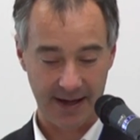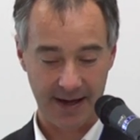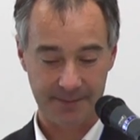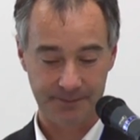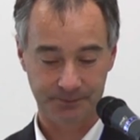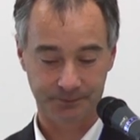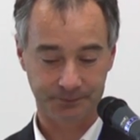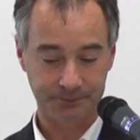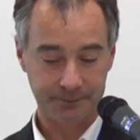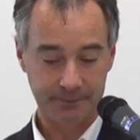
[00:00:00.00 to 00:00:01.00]

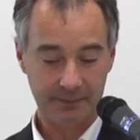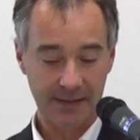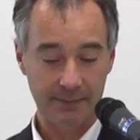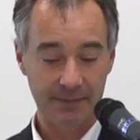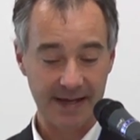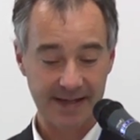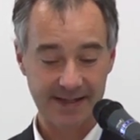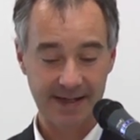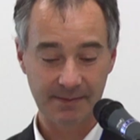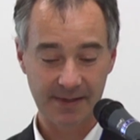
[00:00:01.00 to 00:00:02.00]
but
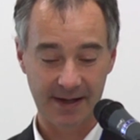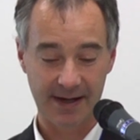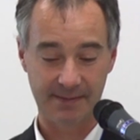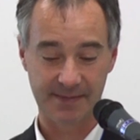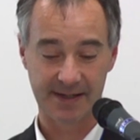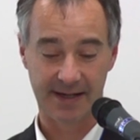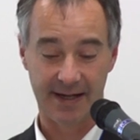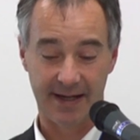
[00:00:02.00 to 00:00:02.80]
sometimes